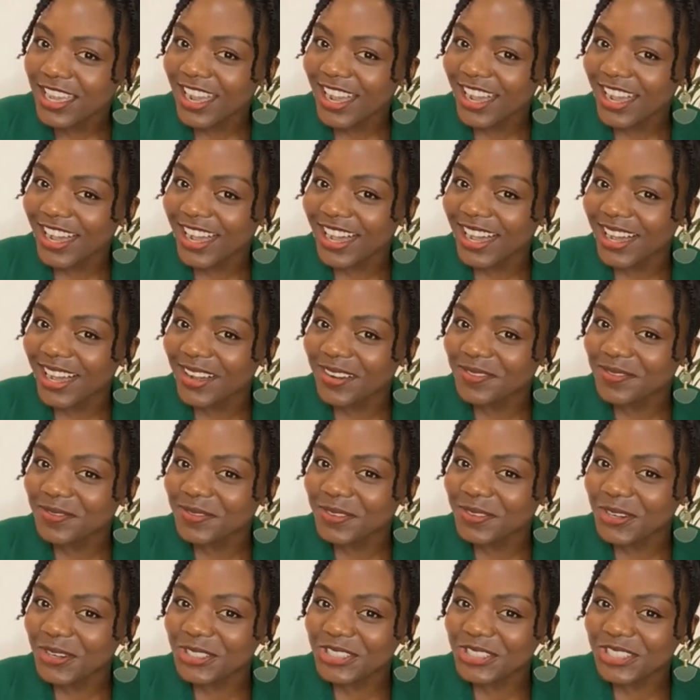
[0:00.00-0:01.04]

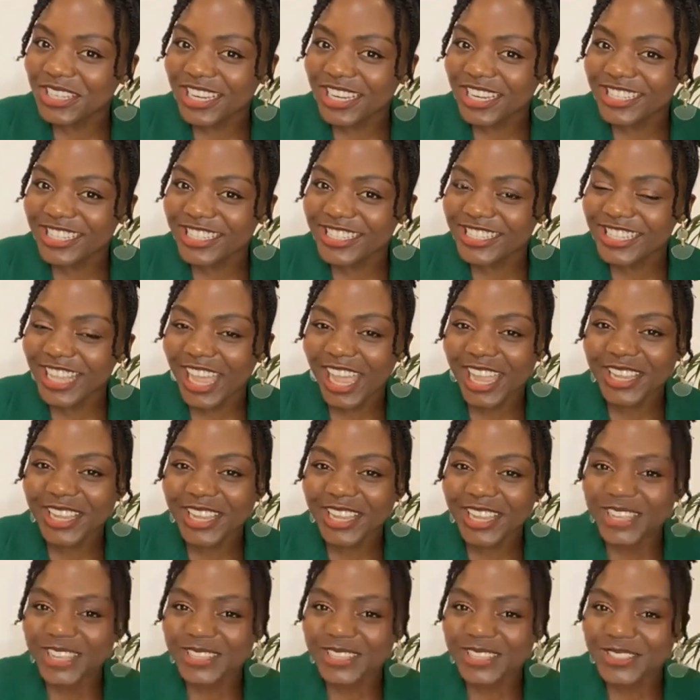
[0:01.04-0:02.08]
Or should I just hang
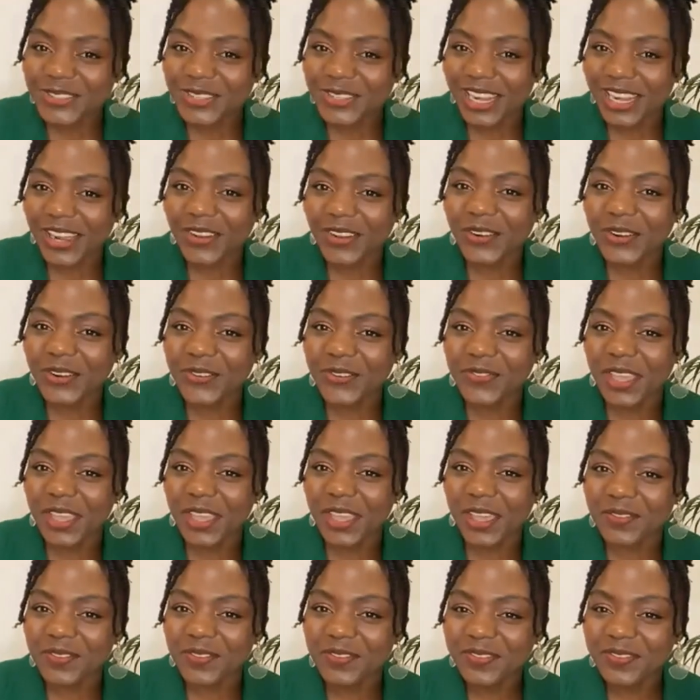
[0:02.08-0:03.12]
into all of
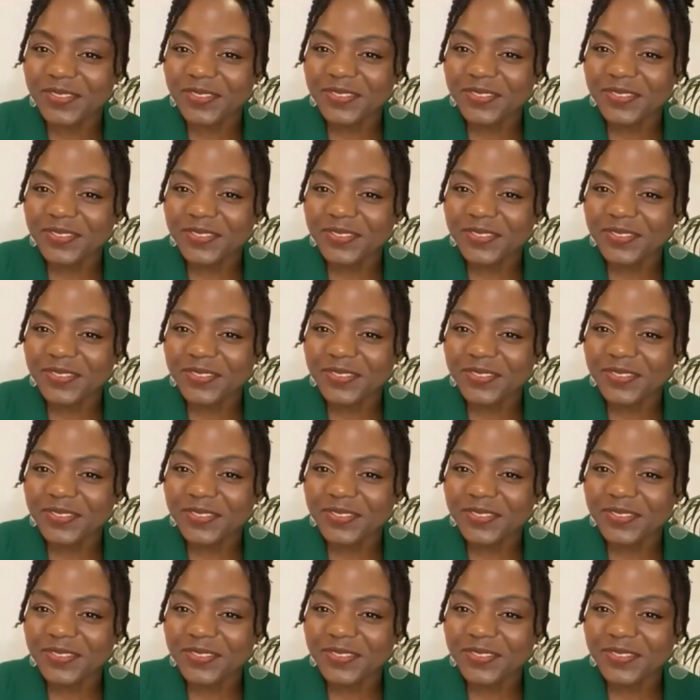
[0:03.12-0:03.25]
them?